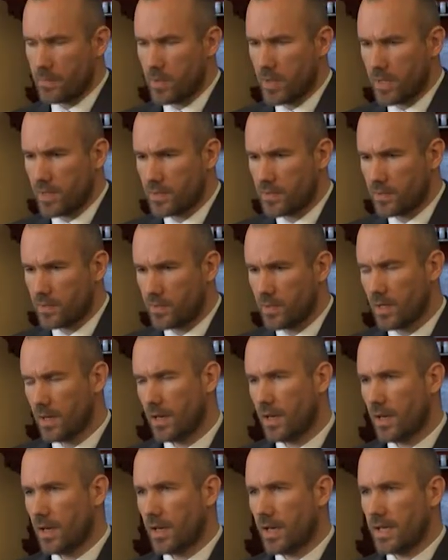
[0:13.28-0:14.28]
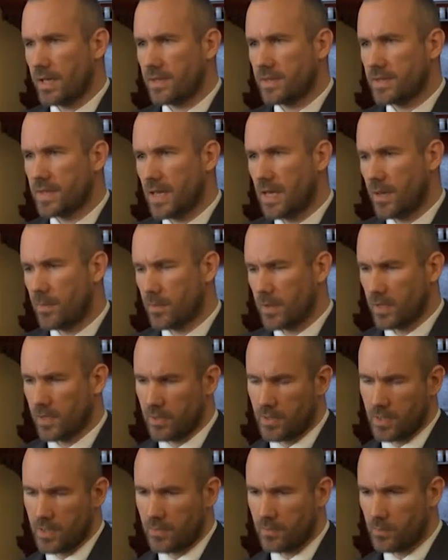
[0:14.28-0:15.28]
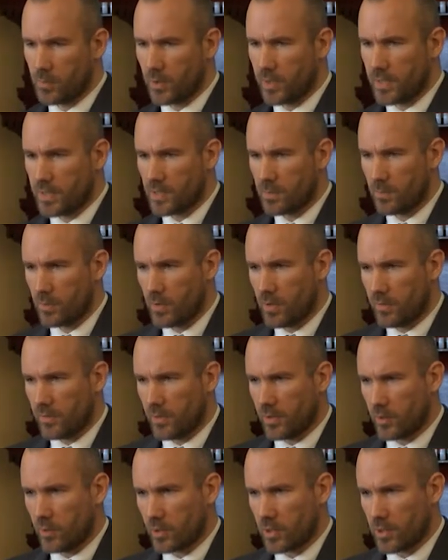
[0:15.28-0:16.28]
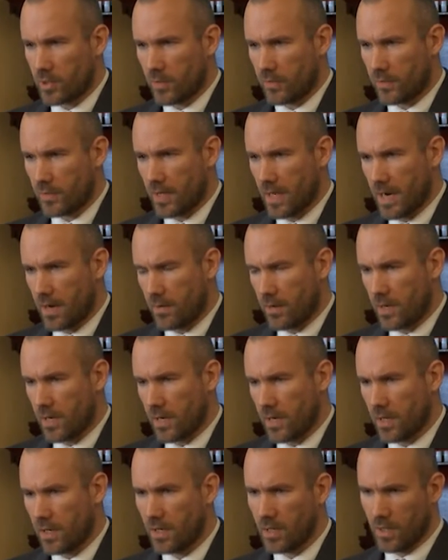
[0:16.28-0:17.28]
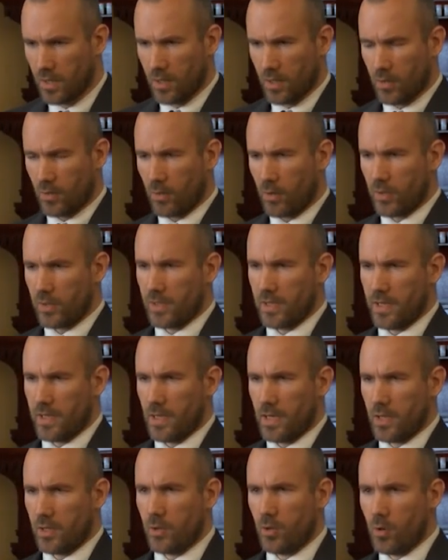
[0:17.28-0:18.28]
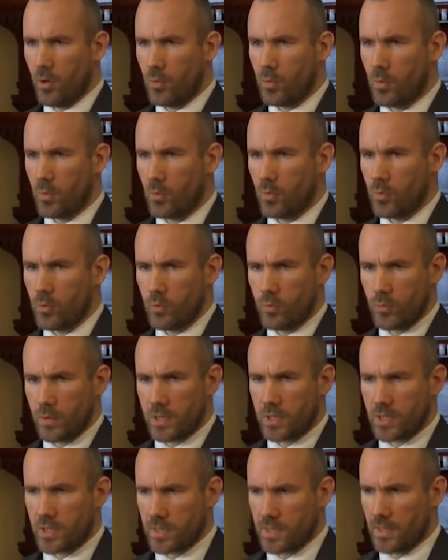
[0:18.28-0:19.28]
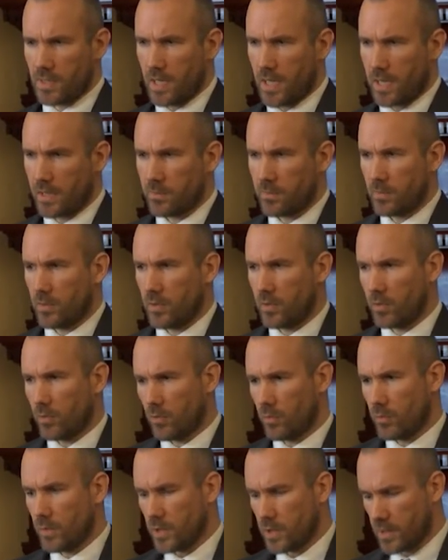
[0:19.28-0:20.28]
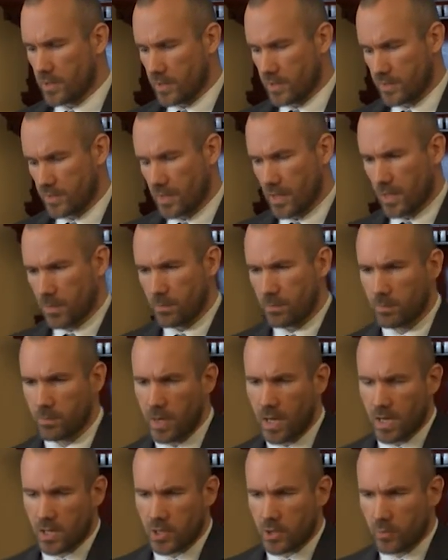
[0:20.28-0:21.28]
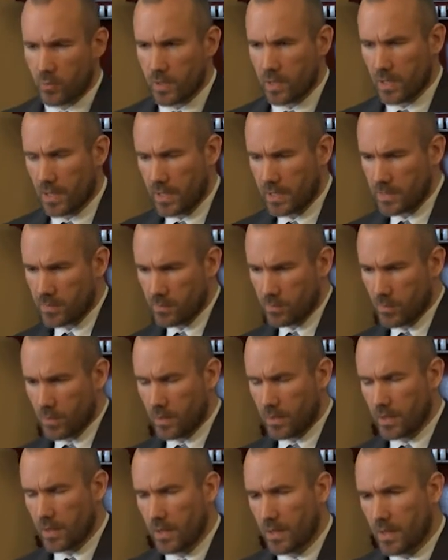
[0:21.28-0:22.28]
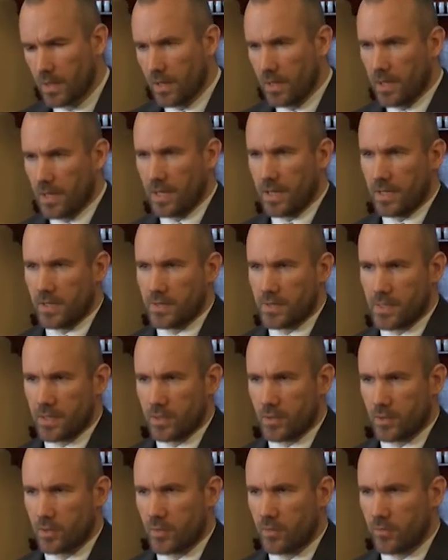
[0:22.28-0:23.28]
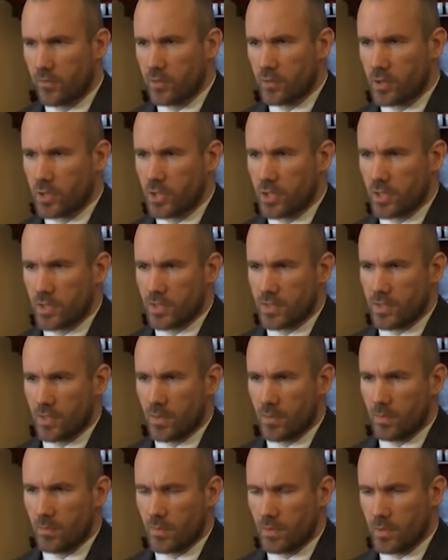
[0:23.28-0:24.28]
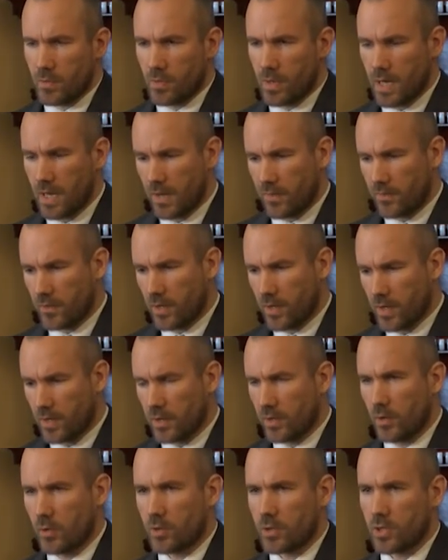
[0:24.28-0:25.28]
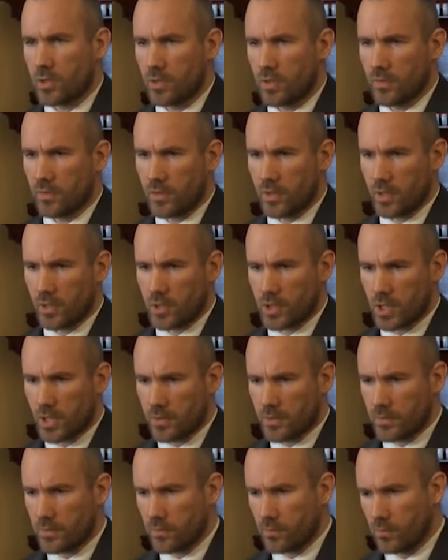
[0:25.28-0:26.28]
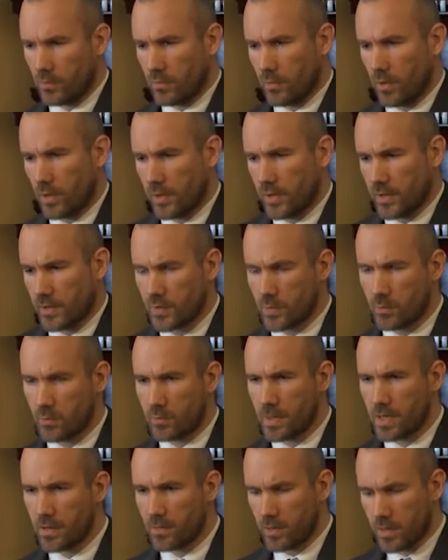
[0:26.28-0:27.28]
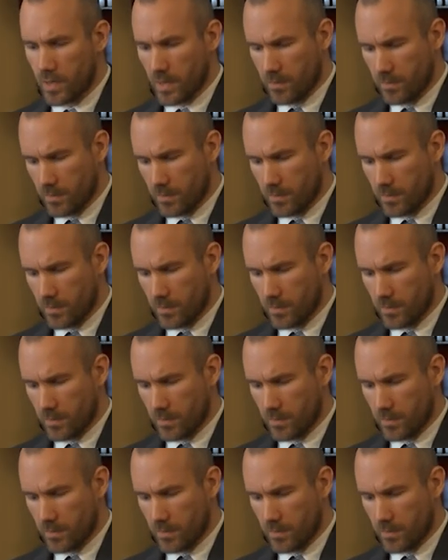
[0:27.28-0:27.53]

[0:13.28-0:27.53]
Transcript: person. And in Buddhism, you have the notion of the Arya, or the noble who reaches enlightenment or reaches partial enlightenment. And in Confucianism, you have the notion of the Chunzu, or the superior